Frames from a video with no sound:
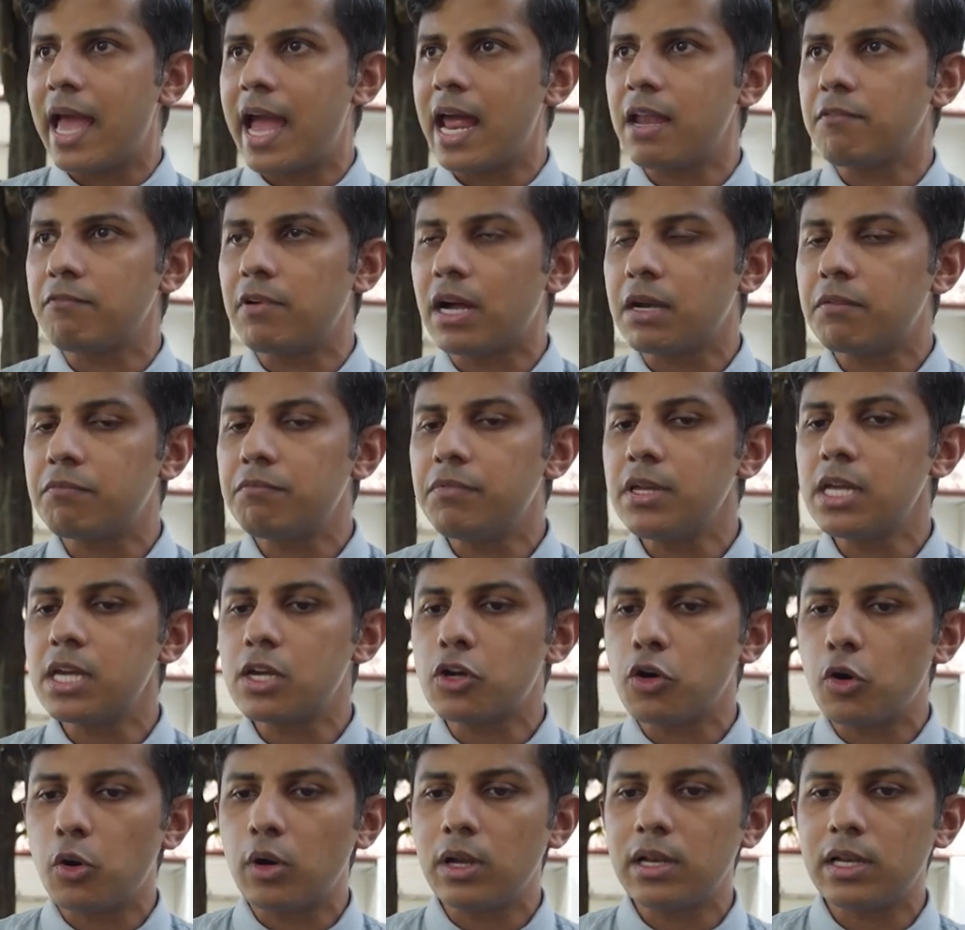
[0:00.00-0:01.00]
And what
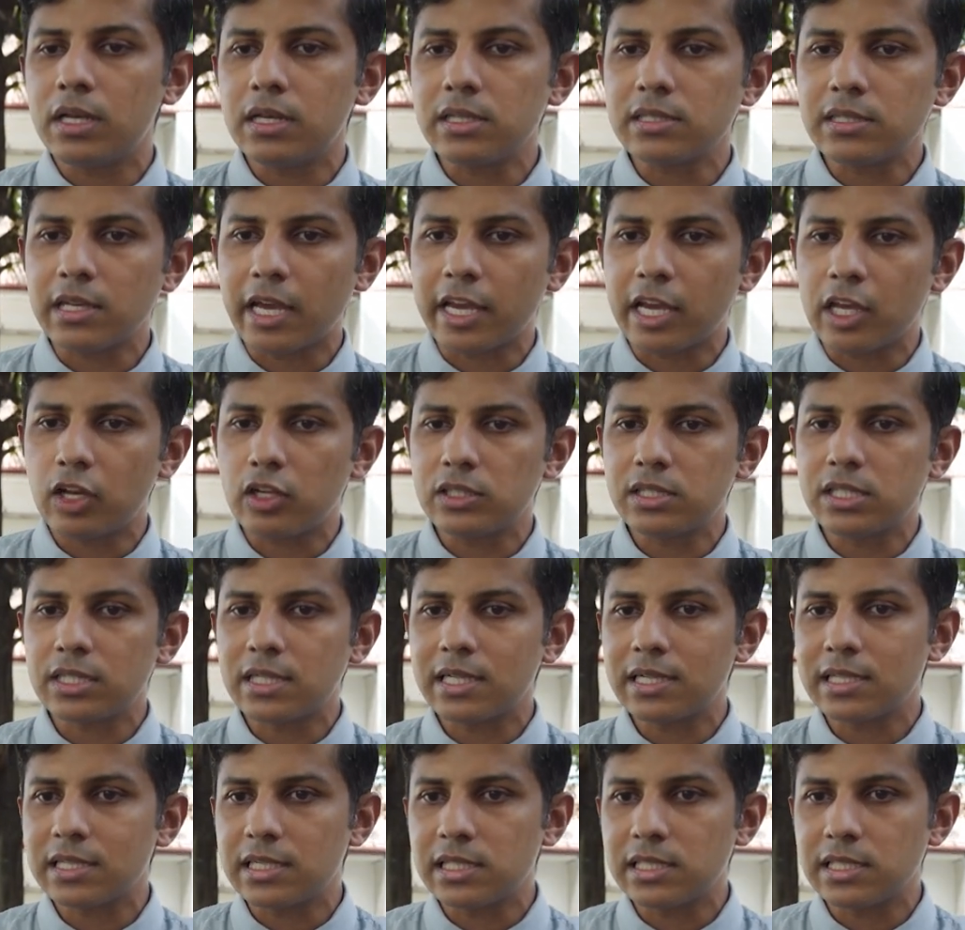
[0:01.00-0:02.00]
we call a
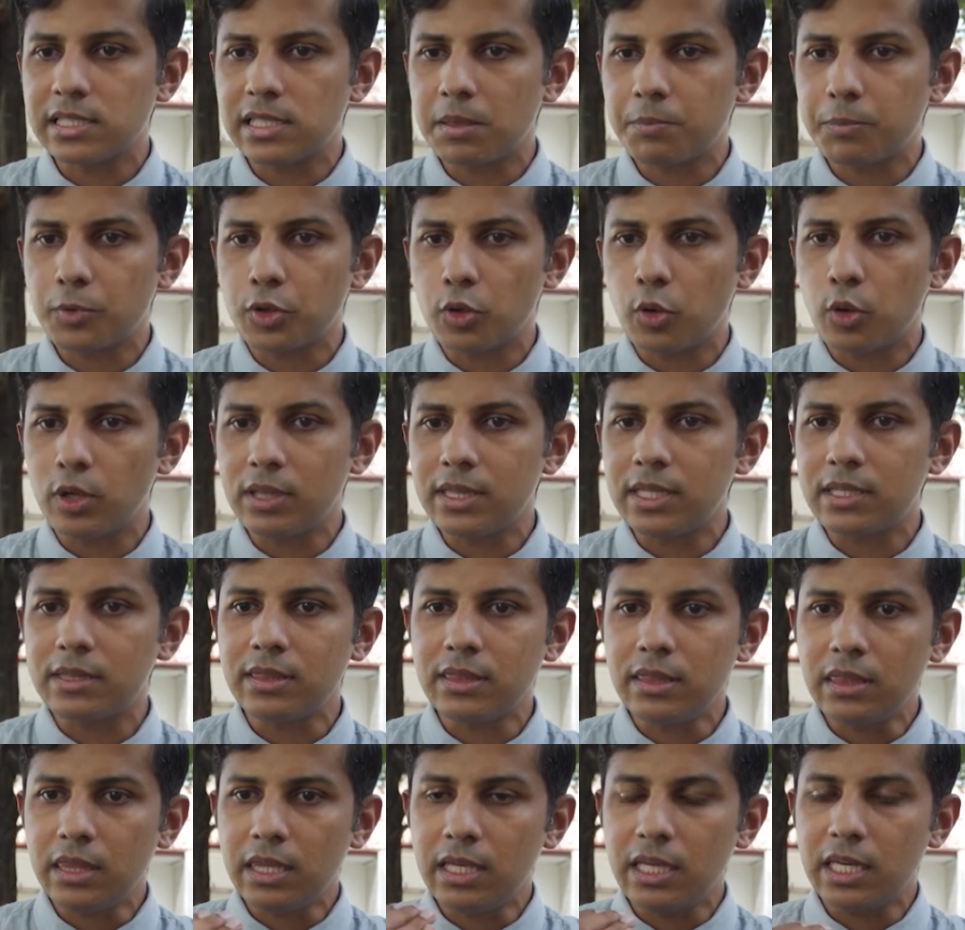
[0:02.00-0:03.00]
psychological concept called the
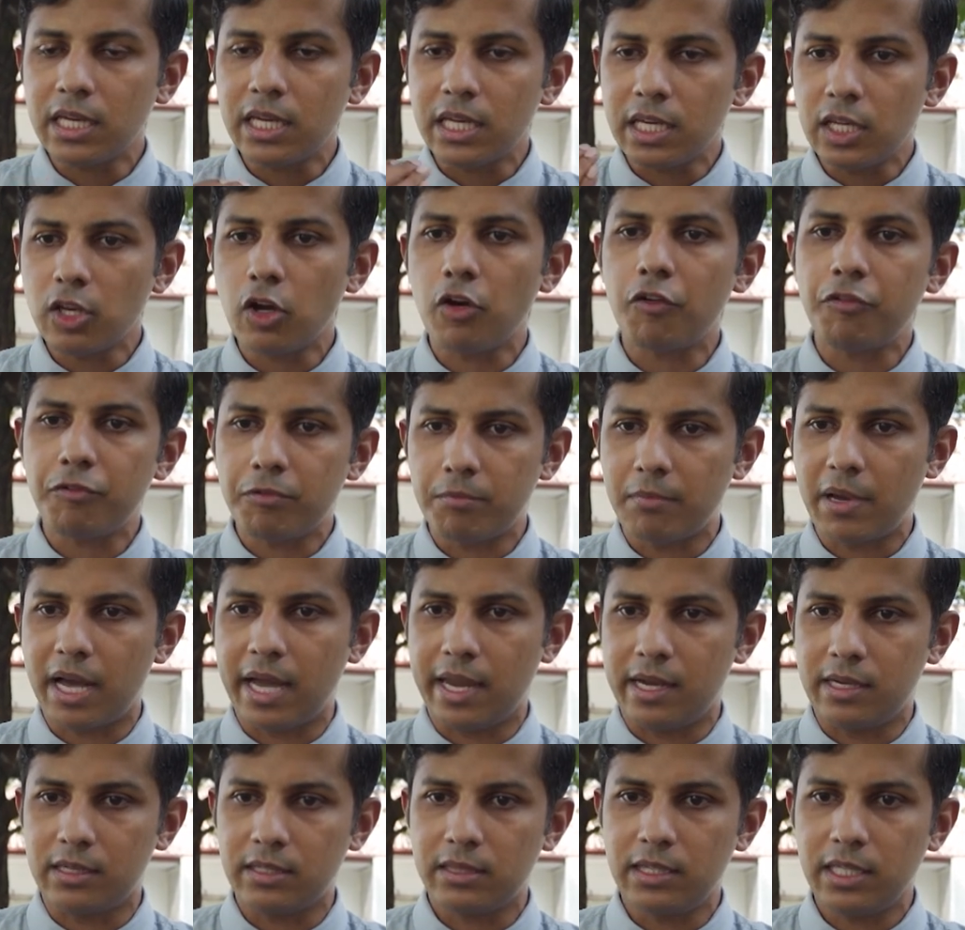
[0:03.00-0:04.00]
theory of
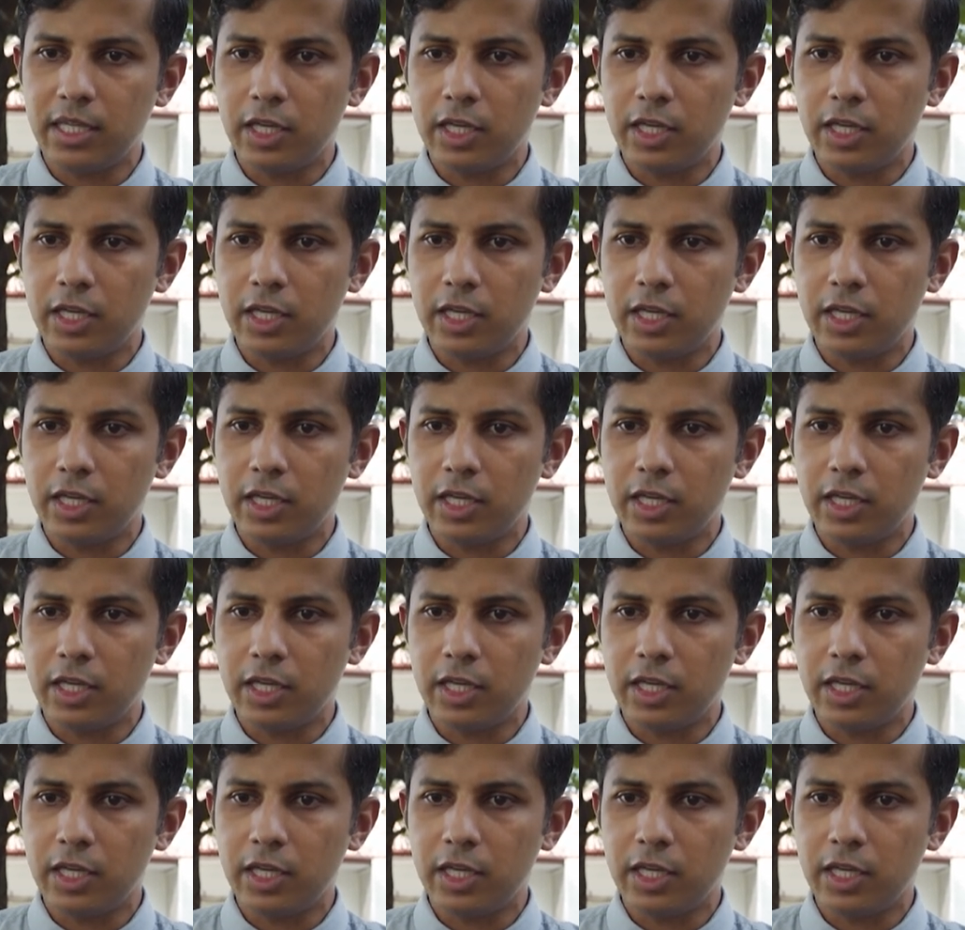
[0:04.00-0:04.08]
mind.